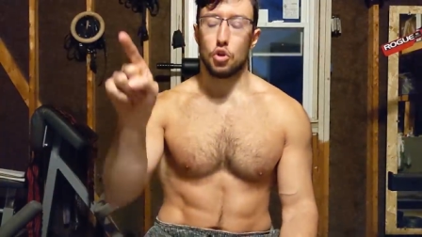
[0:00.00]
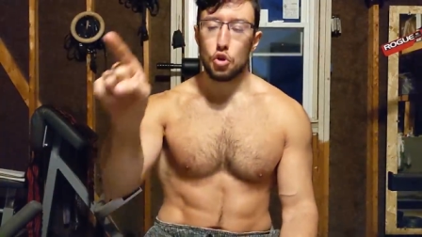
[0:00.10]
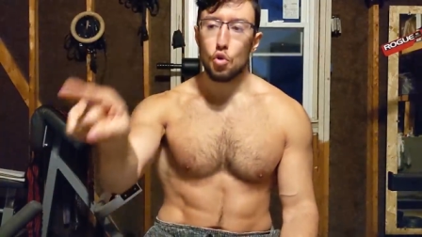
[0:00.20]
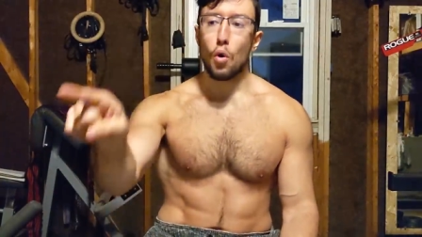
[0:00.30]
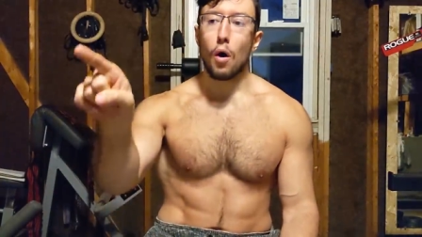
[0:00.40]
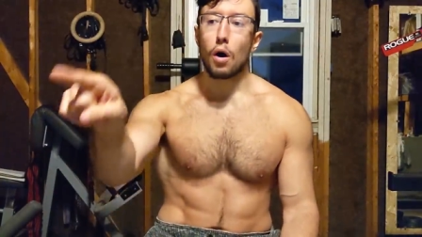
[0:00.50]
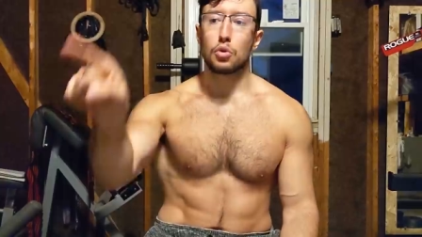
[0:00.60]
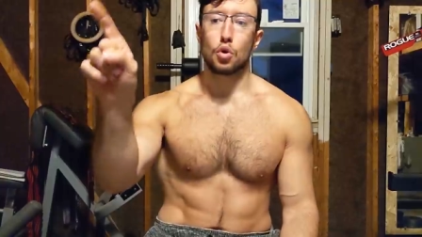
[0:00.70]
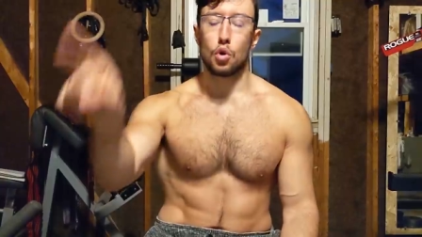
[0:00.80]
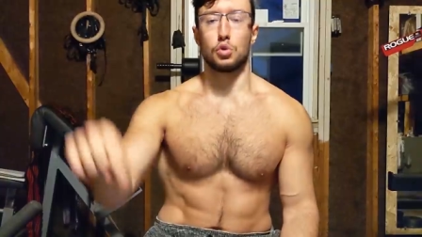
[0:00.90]
You
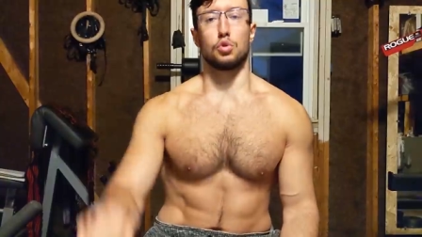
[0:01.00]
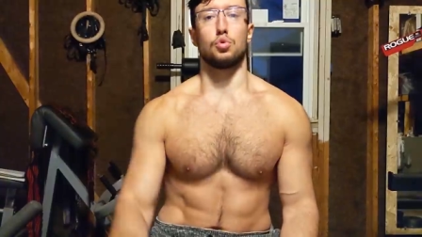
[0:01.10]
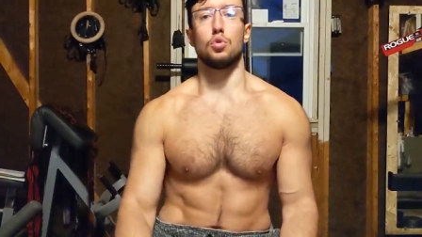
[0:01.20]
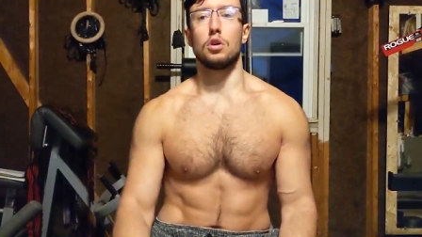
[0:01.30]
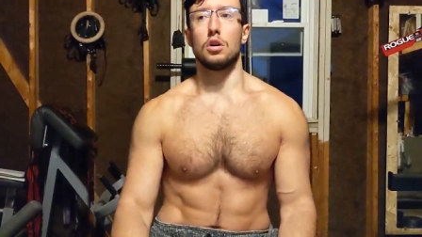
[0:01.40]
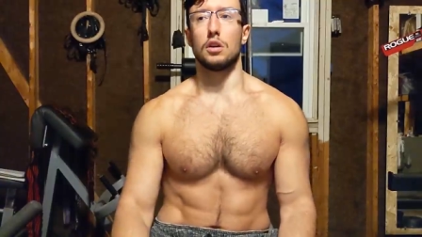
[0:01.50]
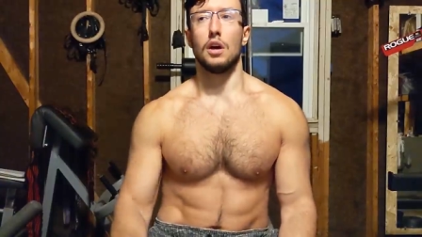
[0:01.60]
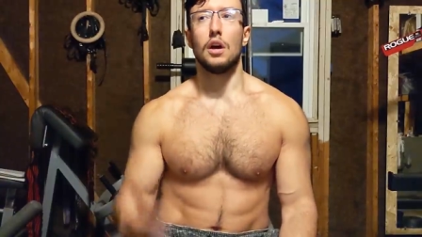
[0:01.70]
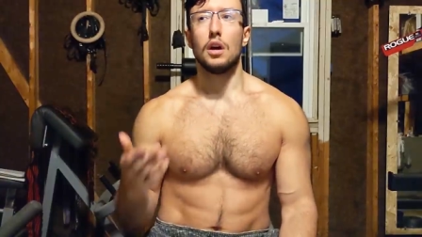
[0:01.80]
are the closest to God.